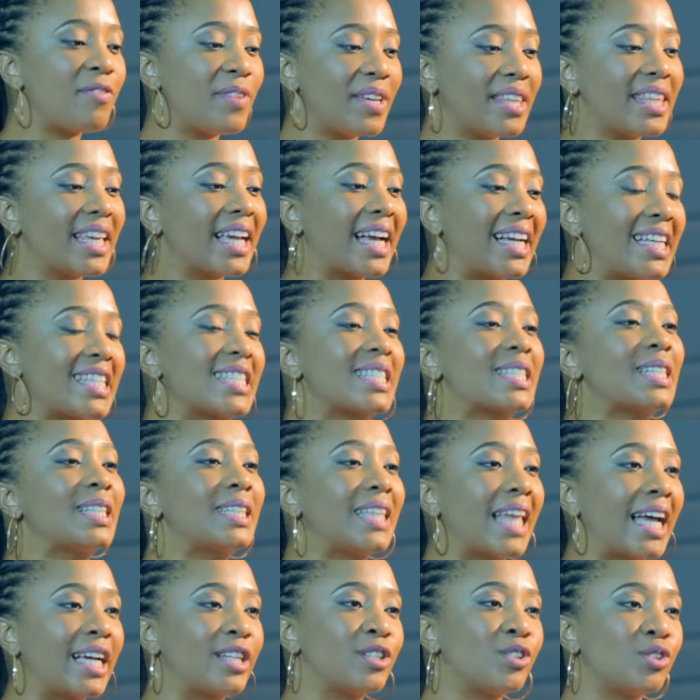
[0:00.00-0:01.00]
everything I still
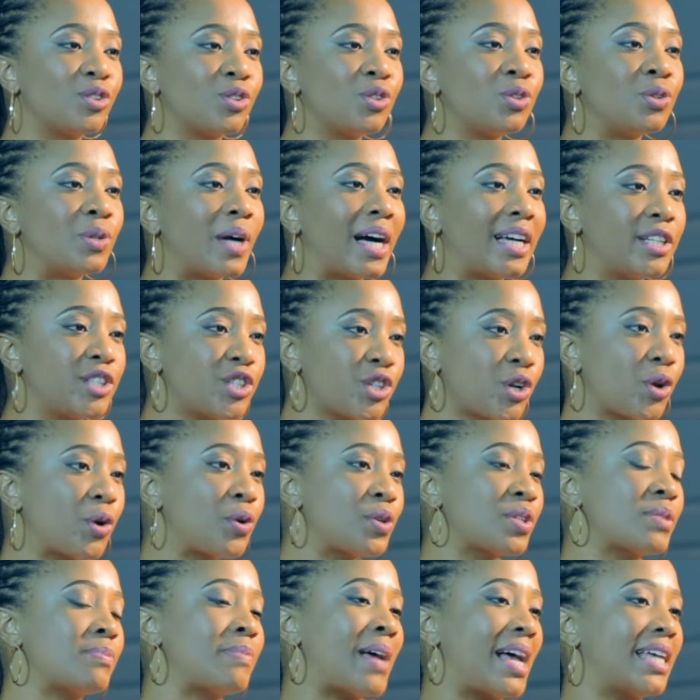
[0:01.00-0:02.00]
like to do, I
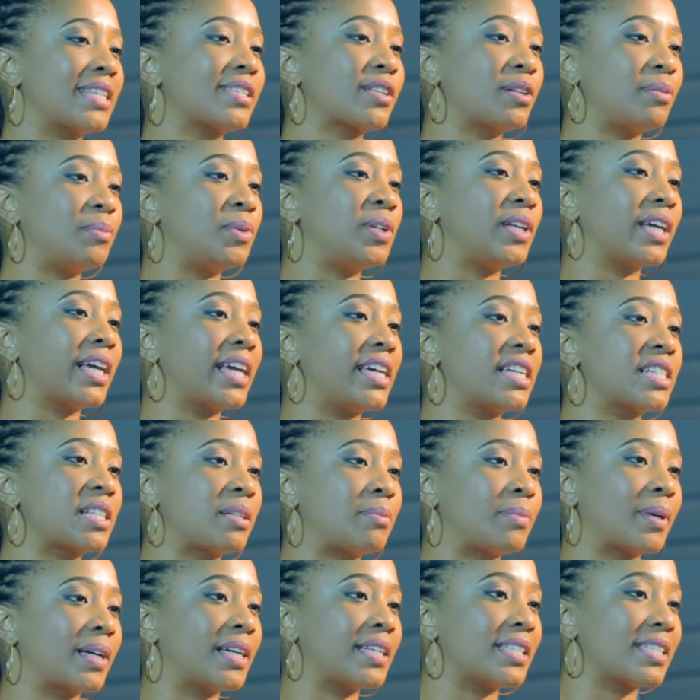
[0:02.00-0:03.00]
chose mass
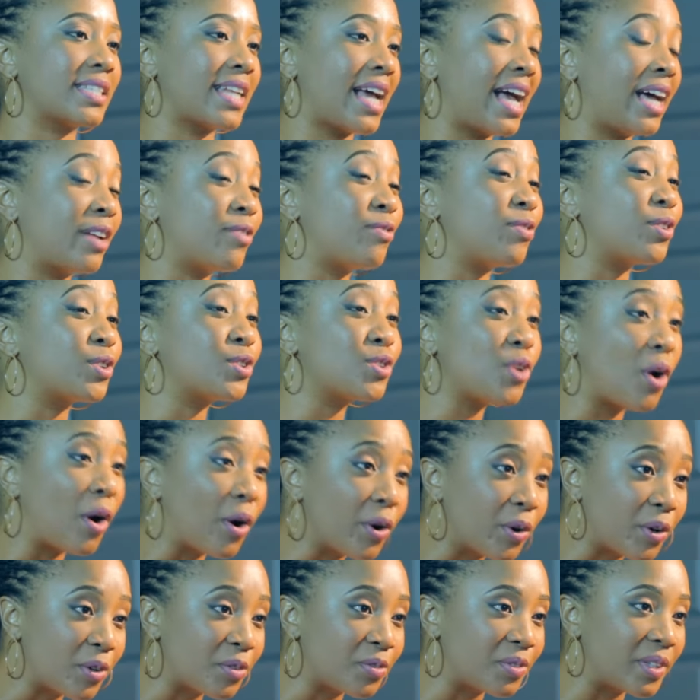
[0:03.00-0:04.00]
communication because it had
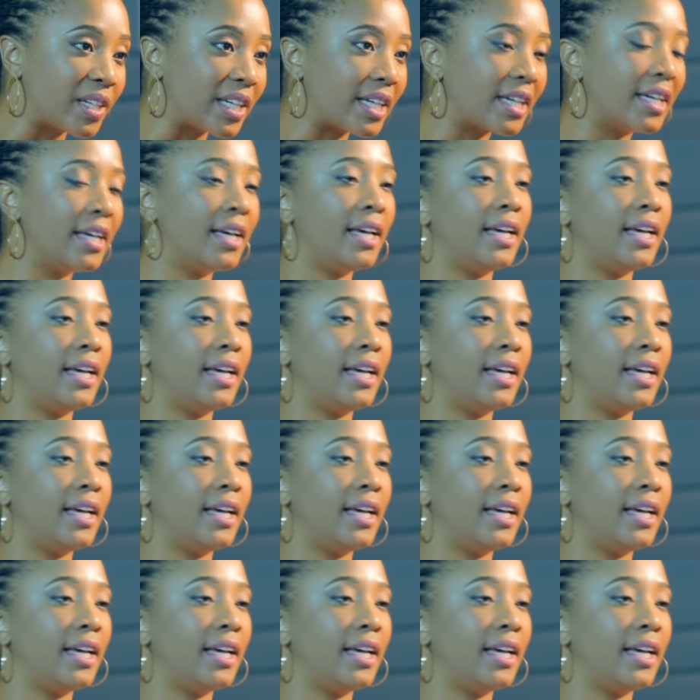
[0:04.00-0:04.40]
photography,